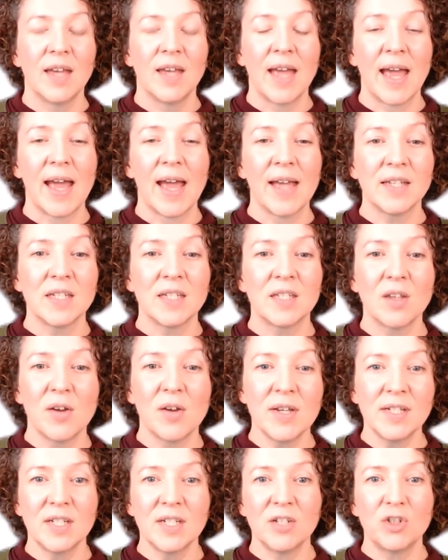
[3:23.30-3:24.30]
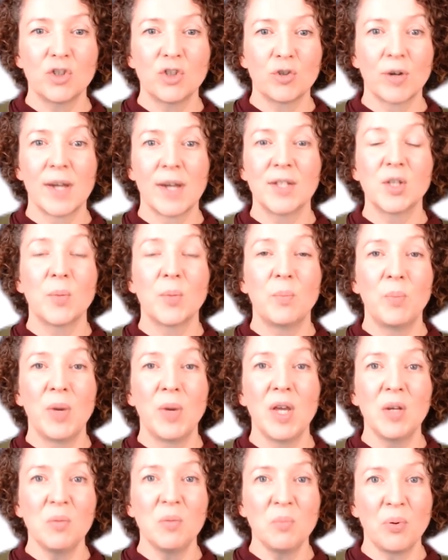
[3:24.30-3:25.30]
And scientists try to
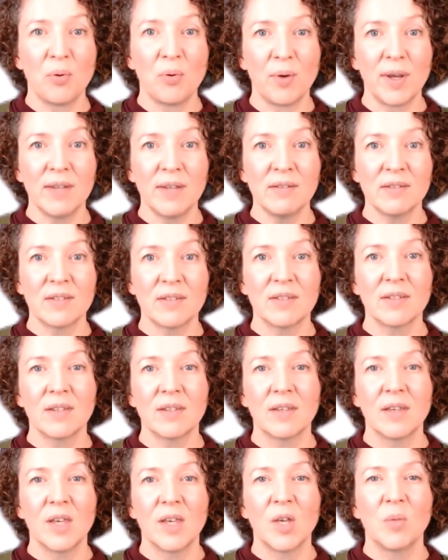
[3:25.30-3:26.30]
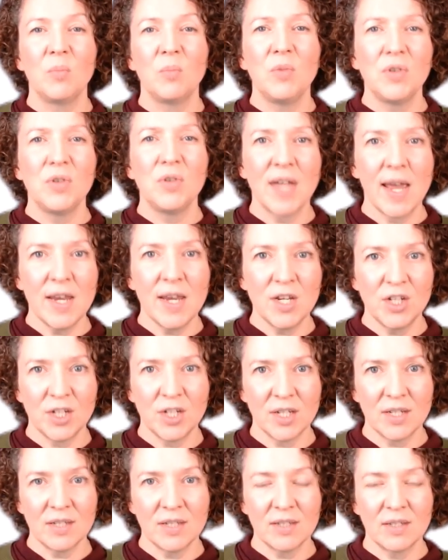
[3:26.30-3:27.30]
pinpoint
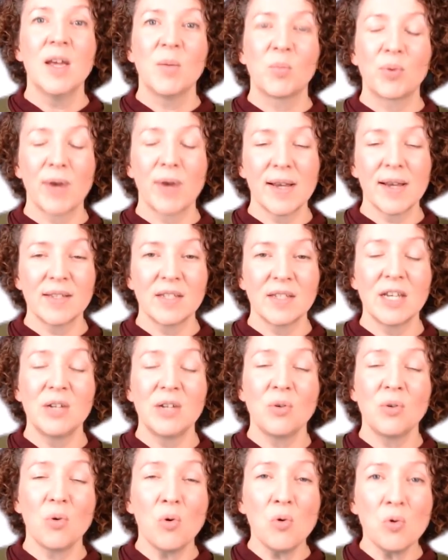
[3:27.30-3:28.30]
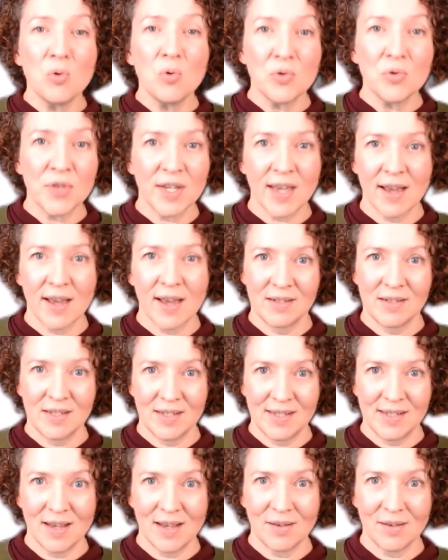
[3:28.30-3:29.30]
mutations present in all the cancer
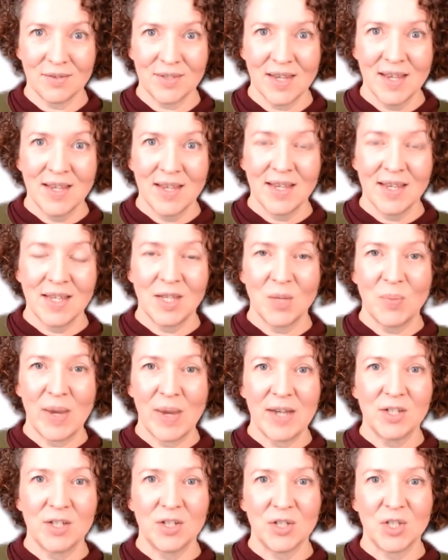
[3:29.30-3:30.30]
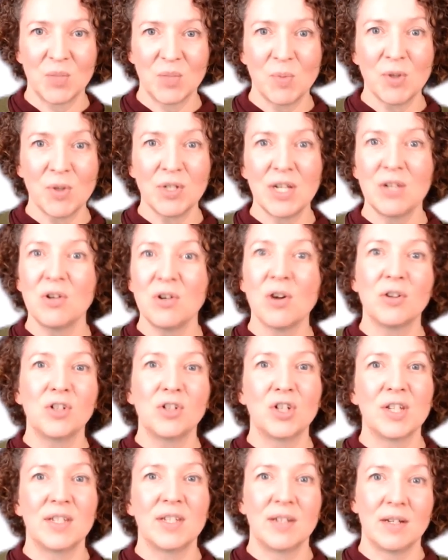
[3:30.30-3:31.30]
cells in the patient's body, not
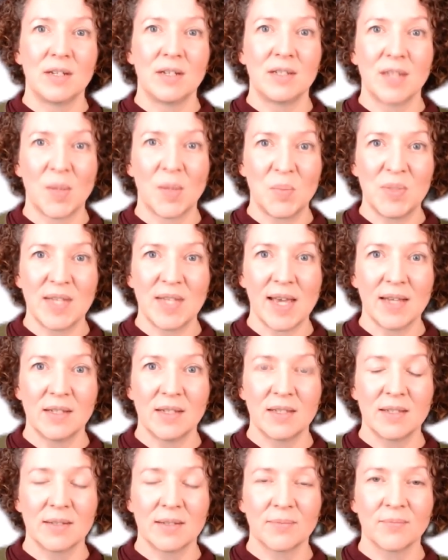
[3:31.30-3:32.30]
just in subsets.